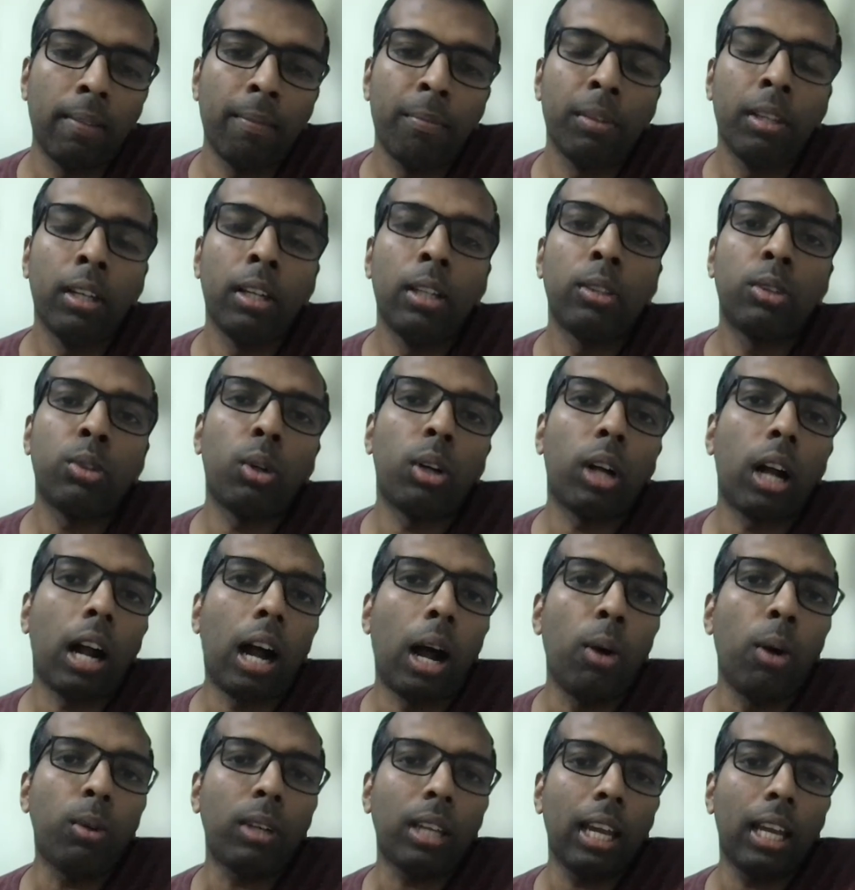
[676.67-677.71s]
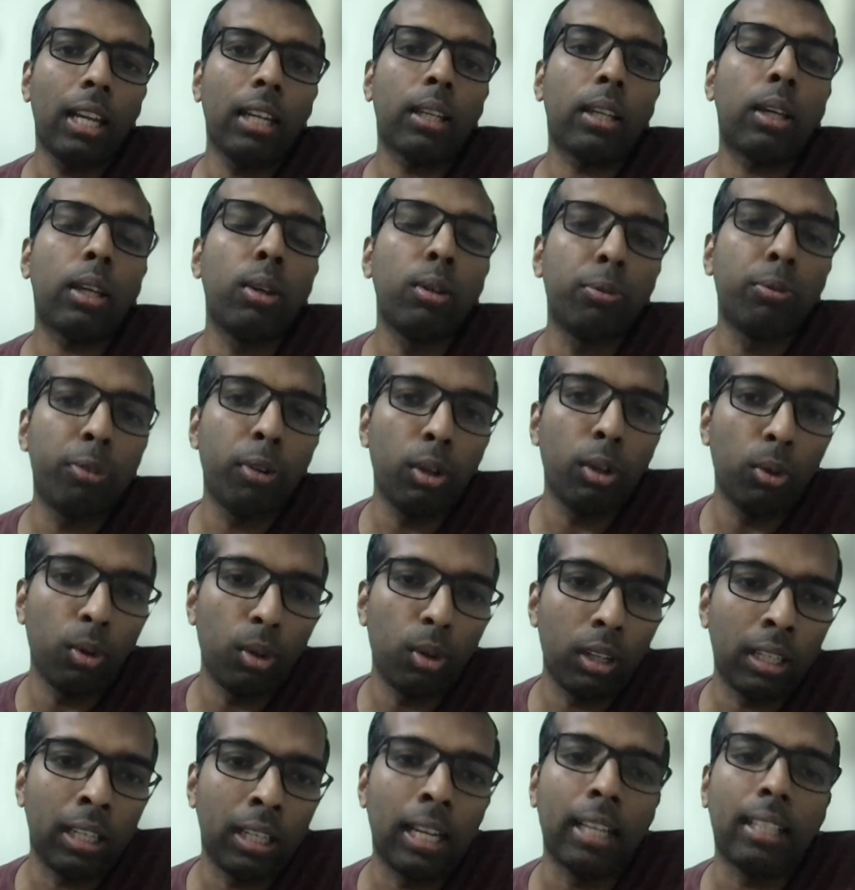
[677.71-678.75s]
So how can Qflow
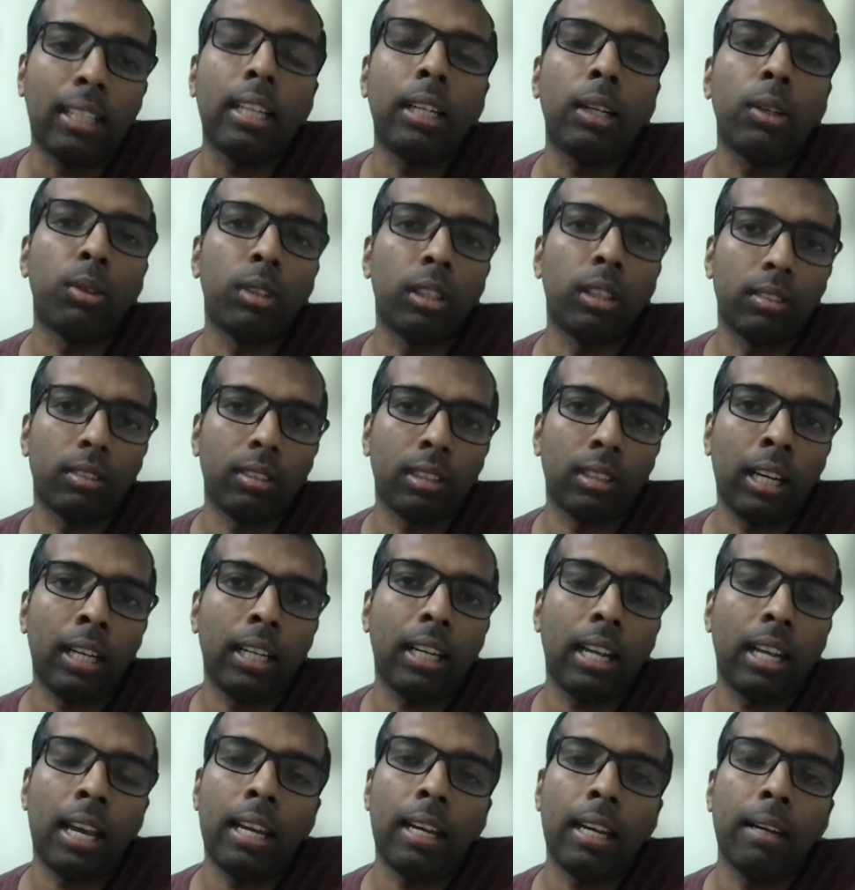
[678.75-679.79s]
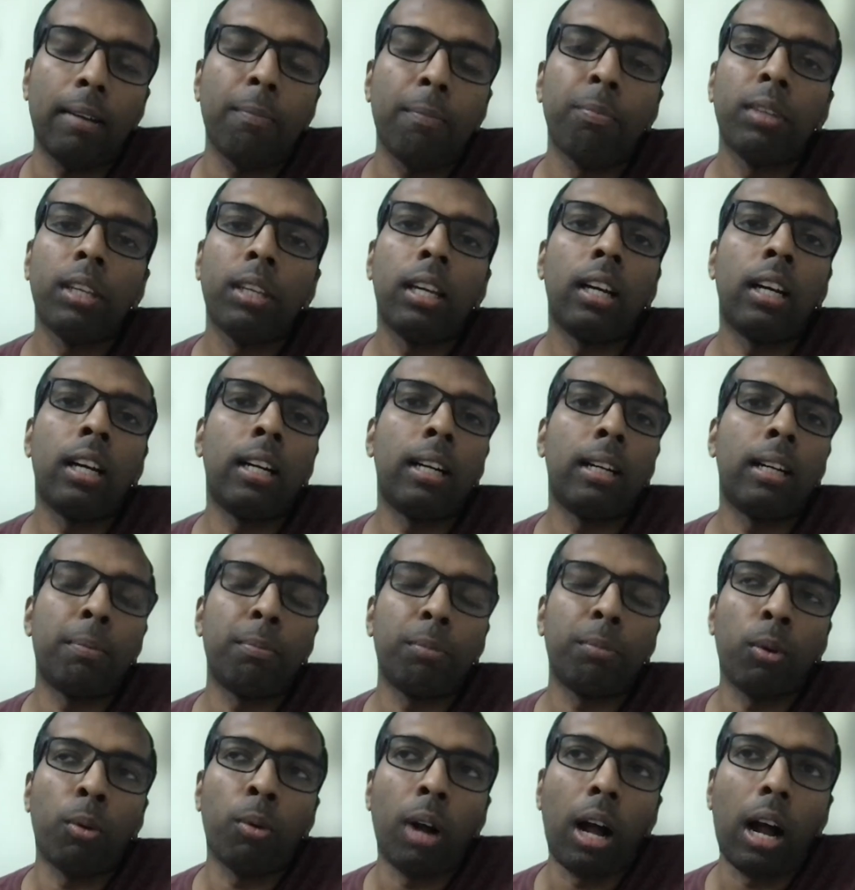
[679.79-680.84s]
get into this, right? And
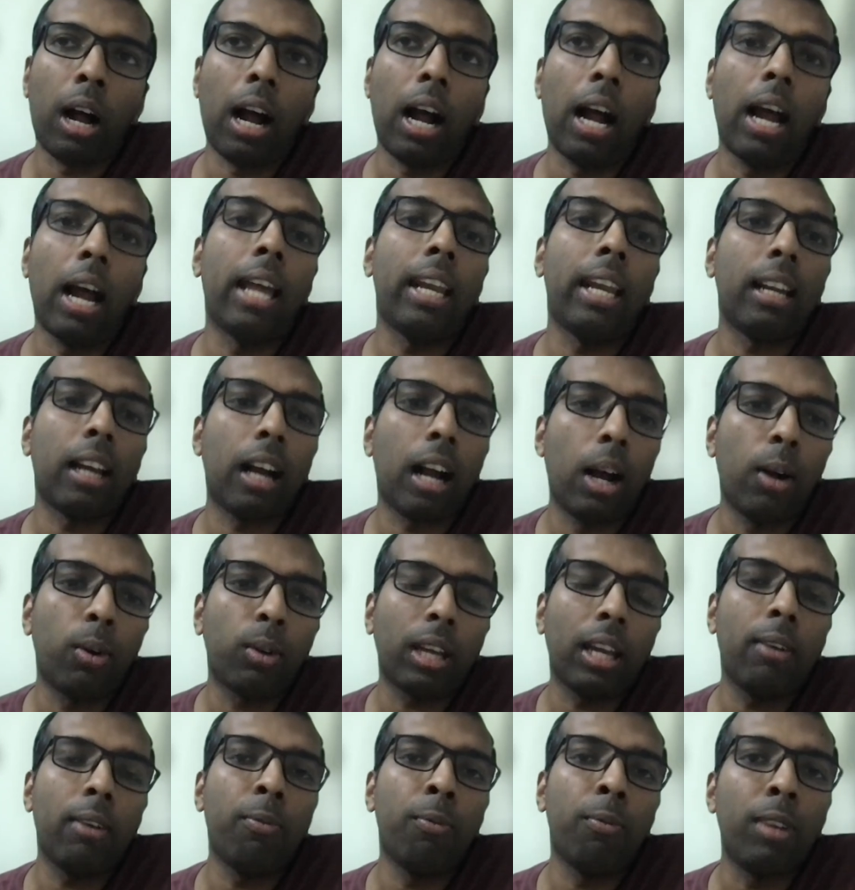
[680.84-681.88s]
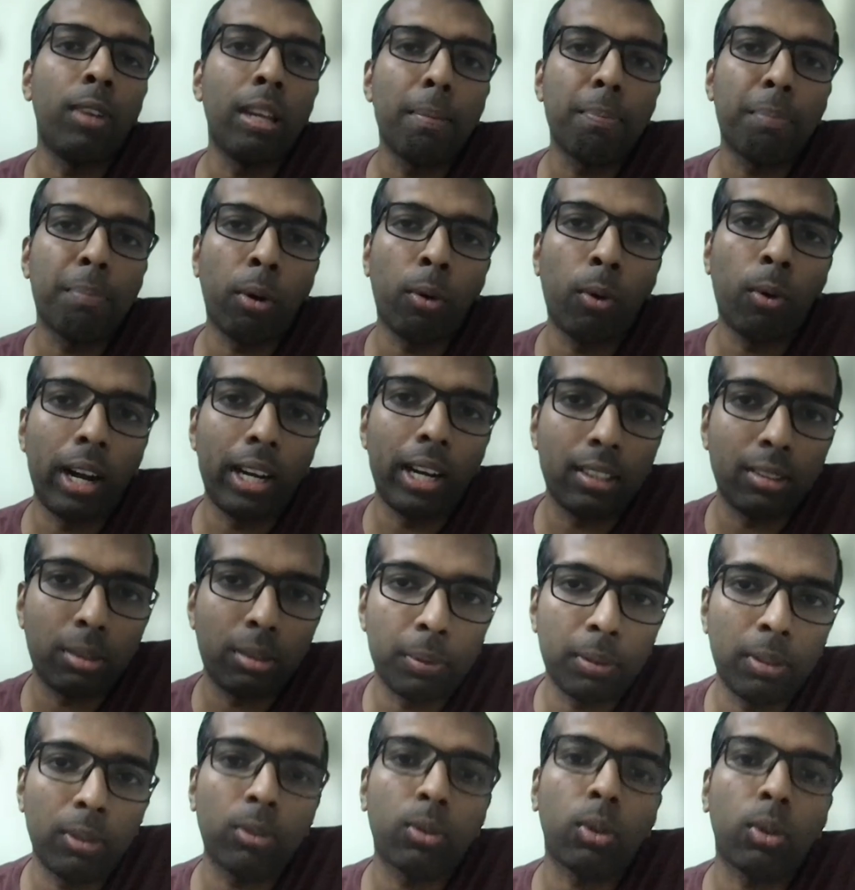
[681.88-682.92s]
how can we provide specific
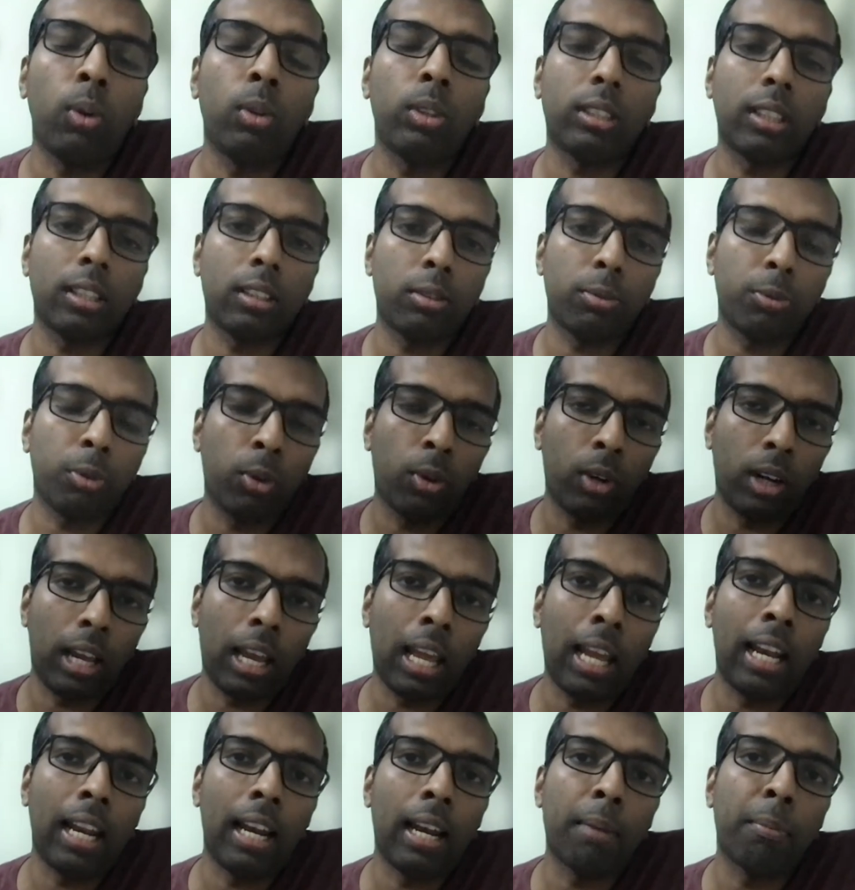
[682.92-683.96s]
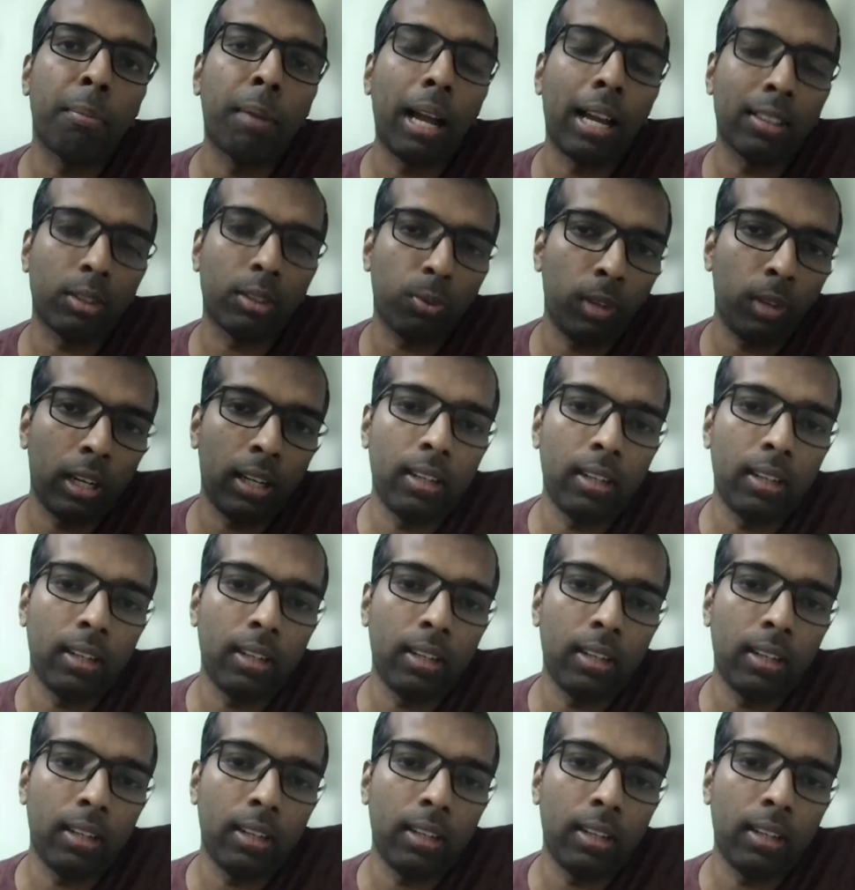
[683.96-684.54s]
solutions for LLM as well?